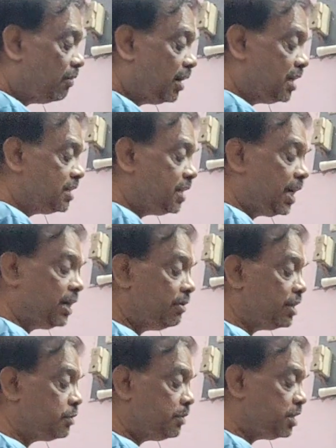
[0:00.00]
What is negative
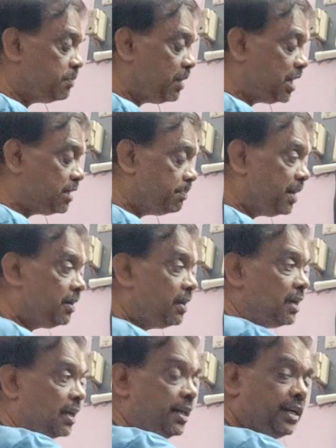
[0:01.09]
displacement?
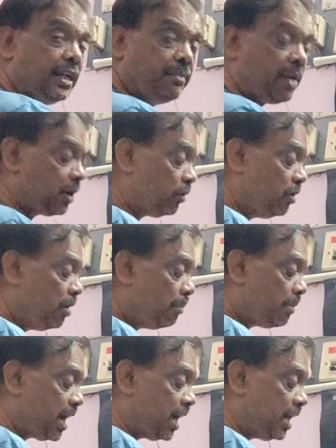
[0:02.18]
Returning back,
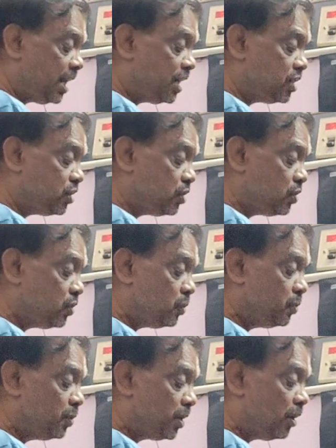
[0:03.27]
minus
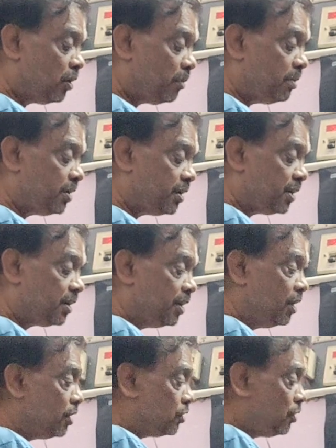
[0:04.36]
2 kilometer.
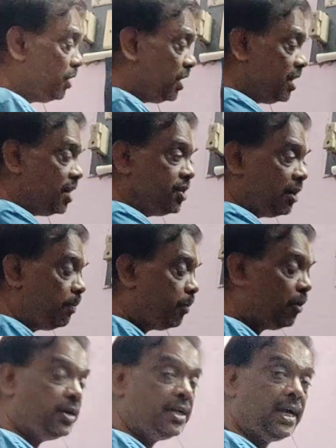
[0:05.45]
So initial
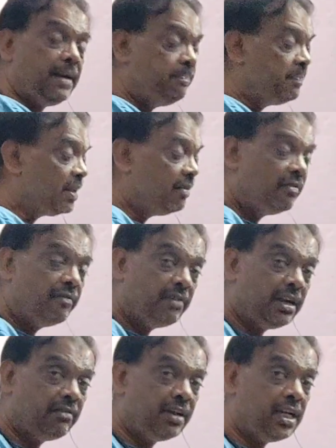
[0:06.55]
point, and
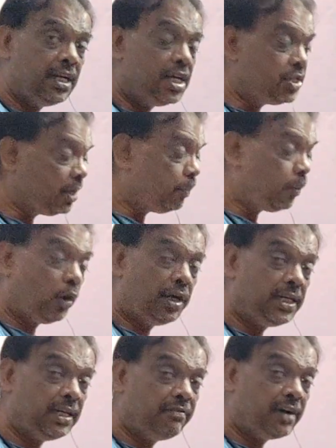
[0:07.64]
whenever initial
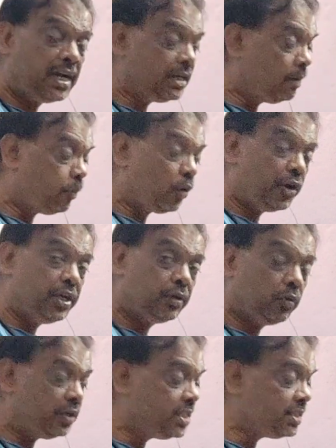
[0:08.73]
point and final point
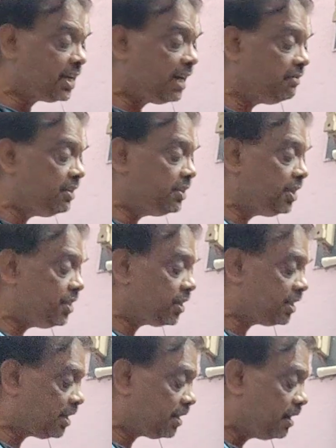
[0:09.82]
coincide with each
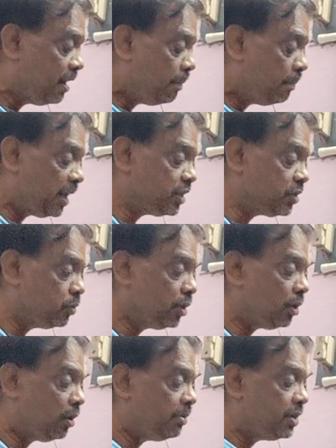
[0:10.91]
other, plus 2
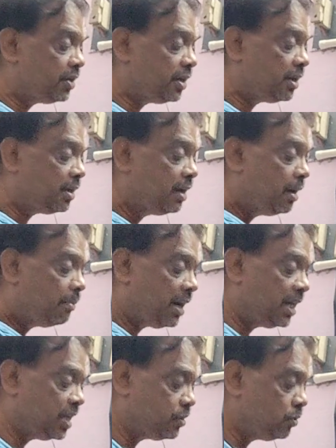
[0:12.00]
kilometer,
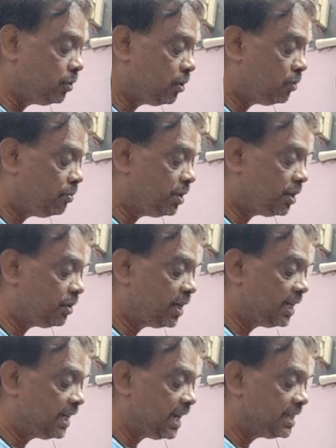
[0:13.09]
minus 2 kilometer, you
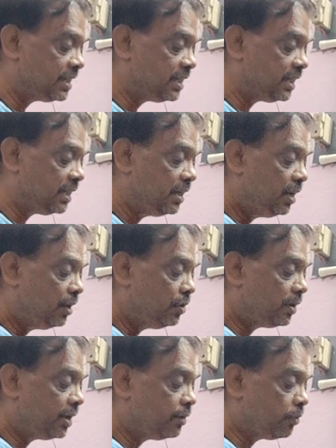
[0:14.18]
get cancelled.
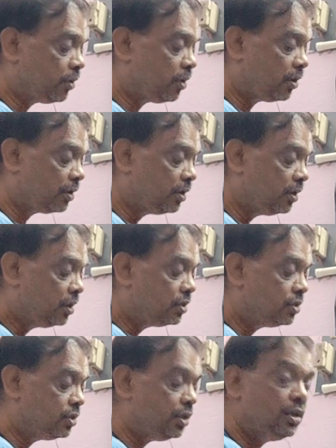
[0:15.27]
You get what?
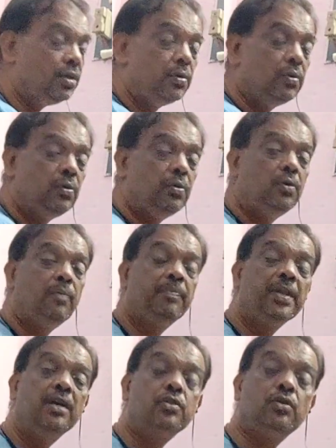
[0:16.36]
Zero.
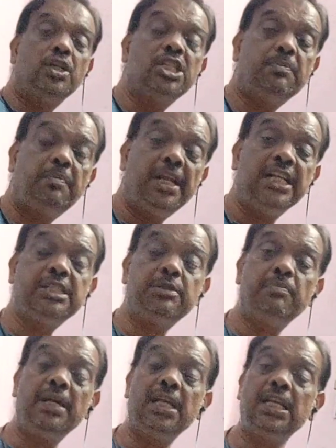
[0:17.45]
So
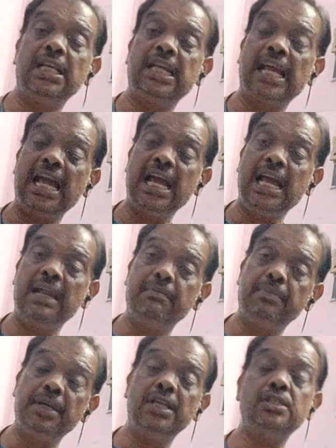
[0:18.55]
displacement can
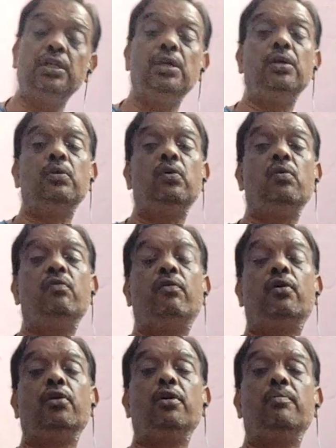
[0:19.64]
be zero
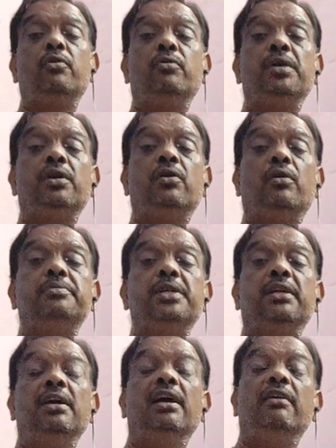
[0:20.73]
for a moving
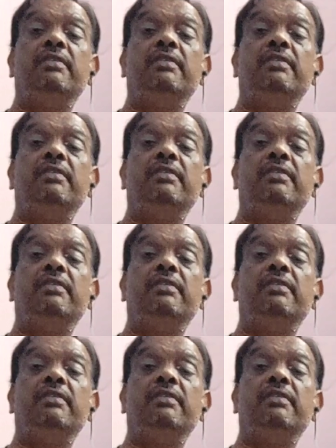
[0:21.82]
object.